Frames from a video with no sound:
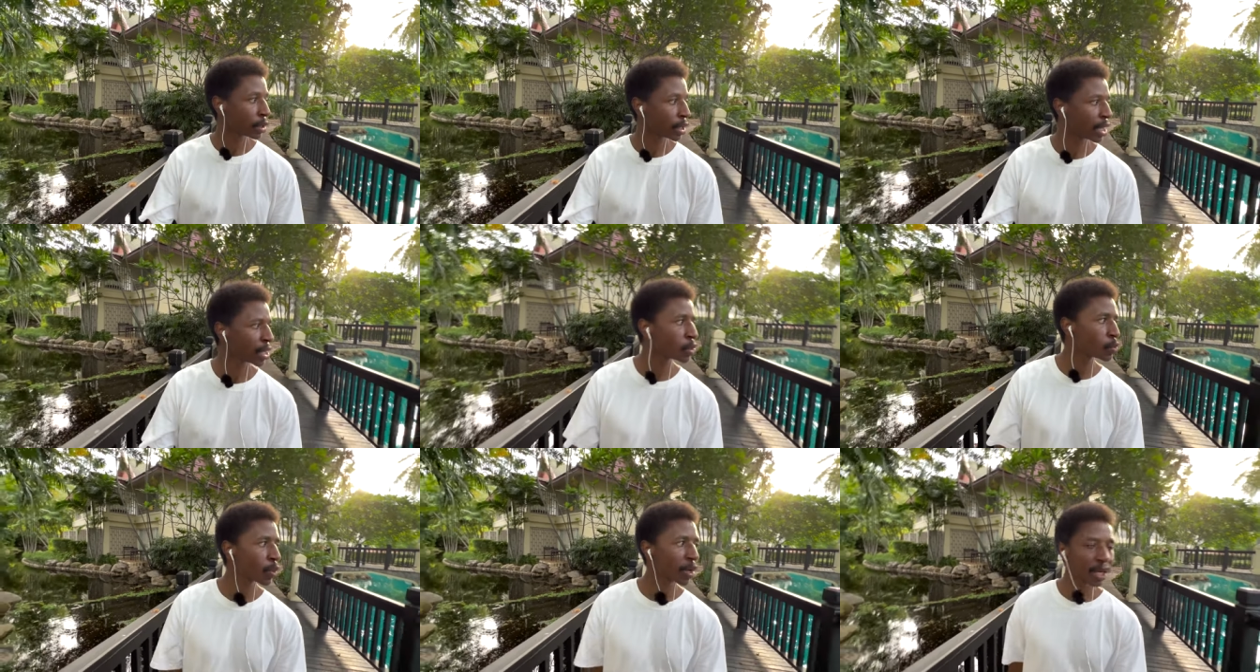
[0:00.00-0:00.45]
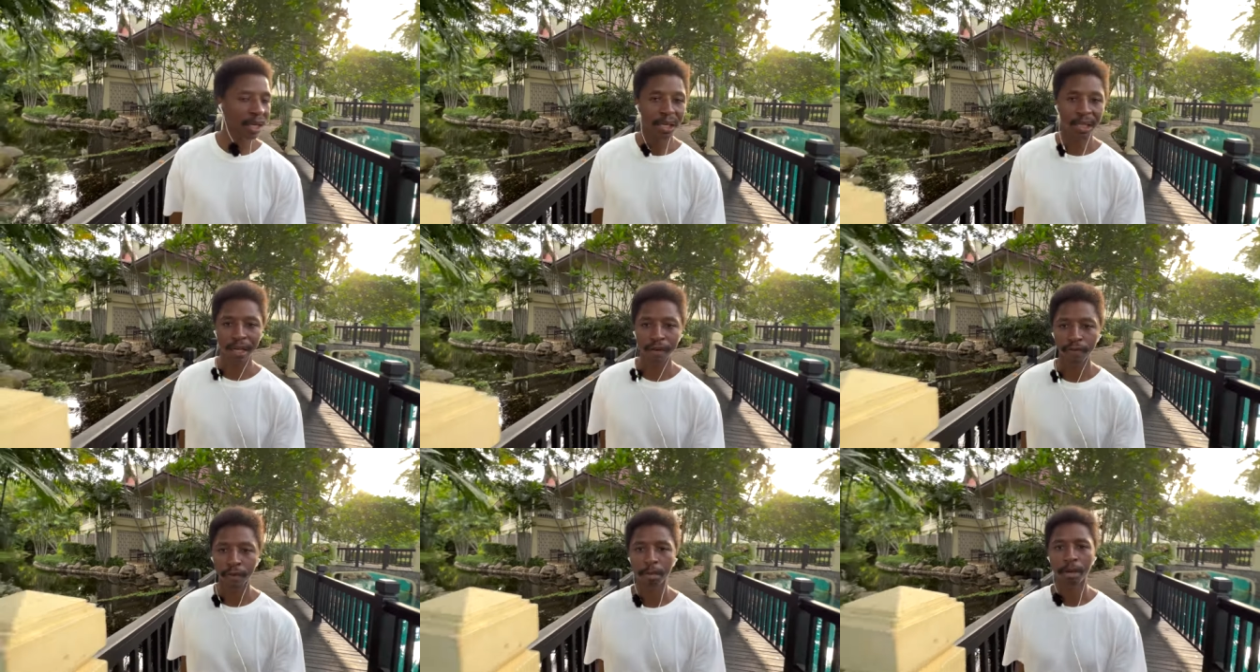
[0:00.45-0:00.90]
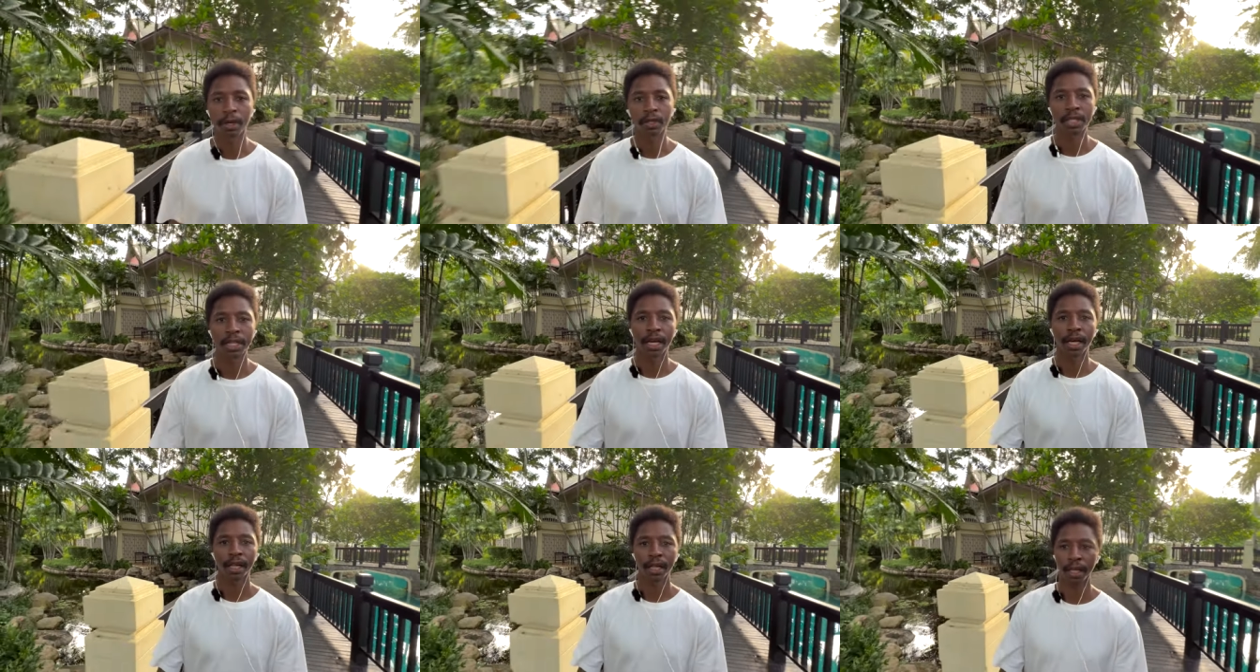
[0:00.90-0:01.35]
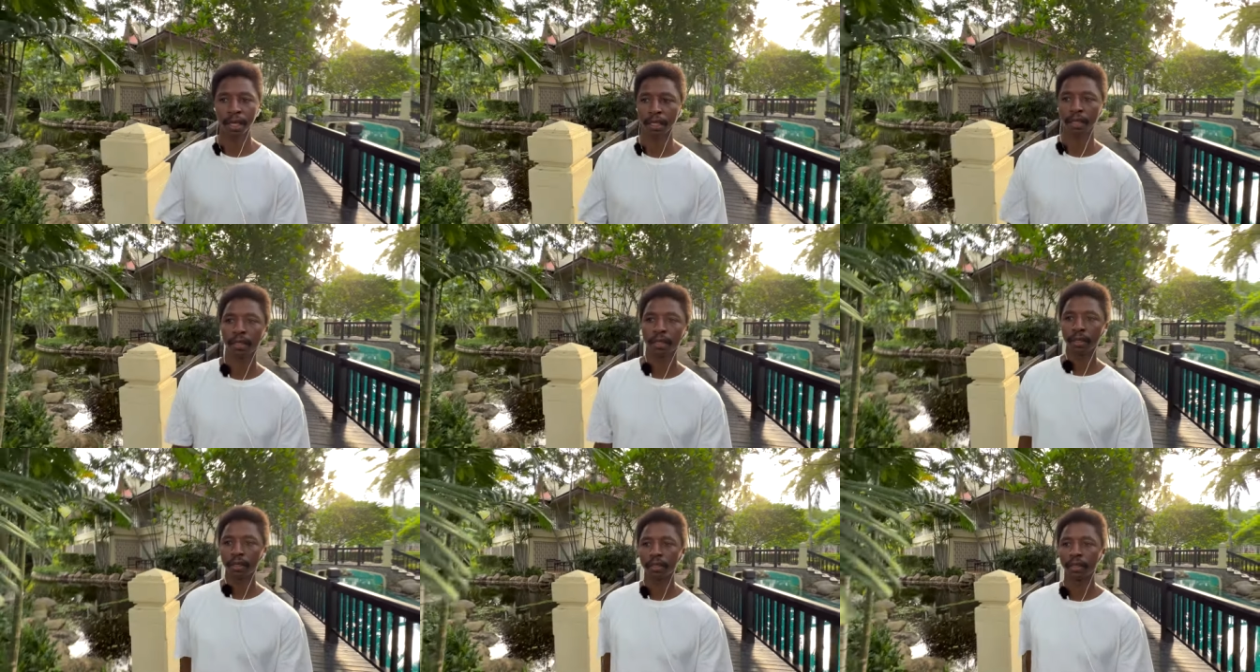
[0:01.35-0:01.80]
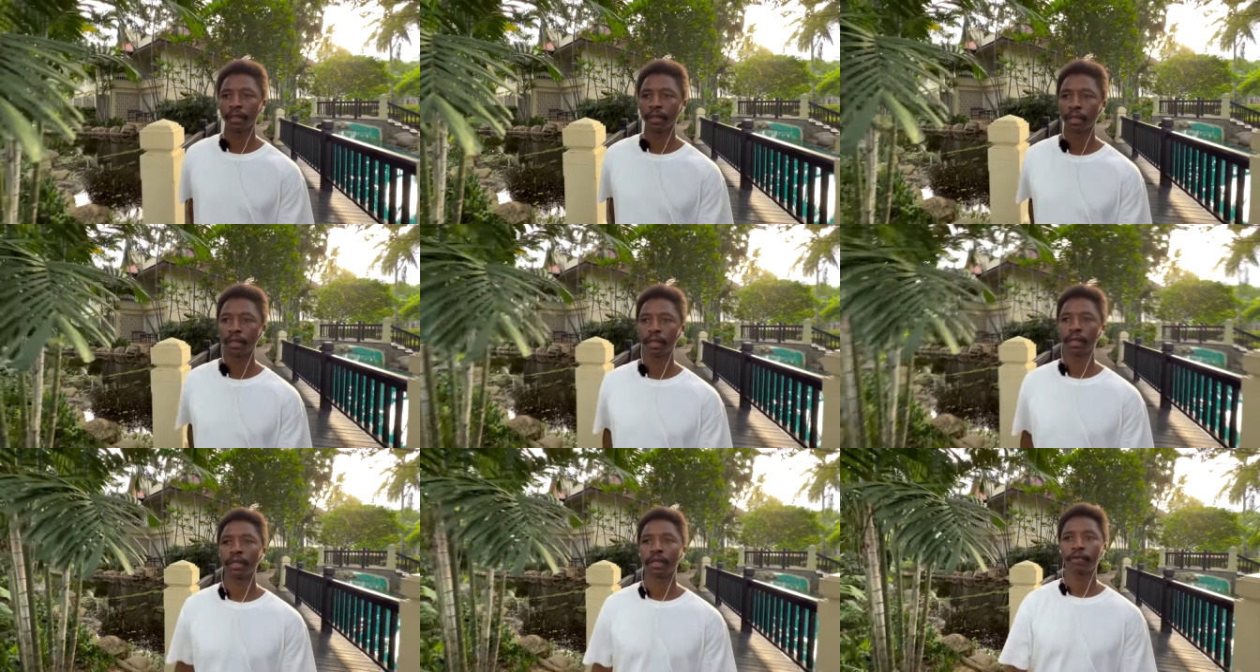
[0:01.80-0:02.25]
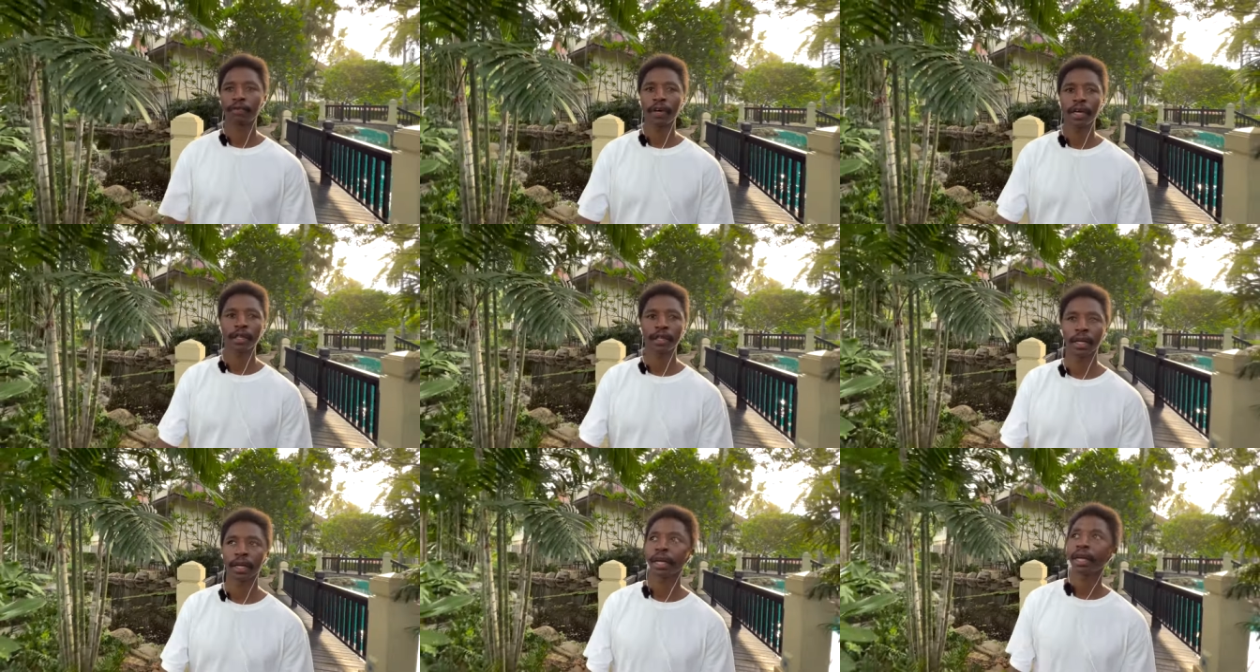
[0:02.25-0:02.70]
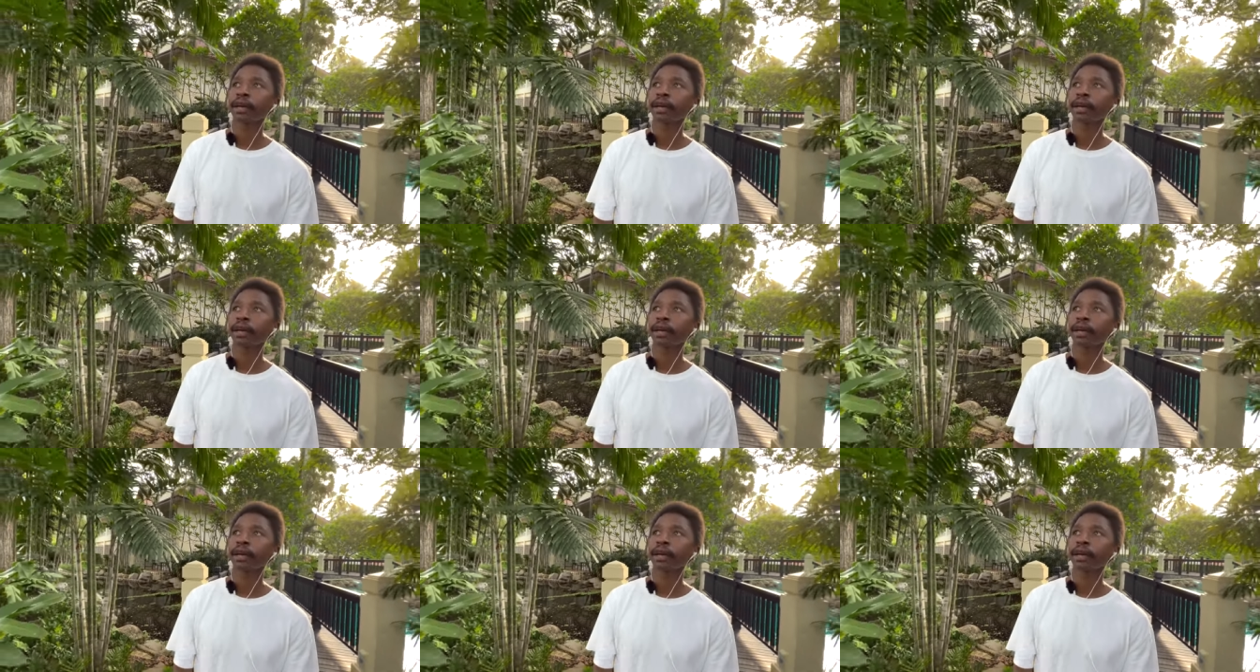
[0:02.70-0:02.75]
That is what I love about Thailand. The fact that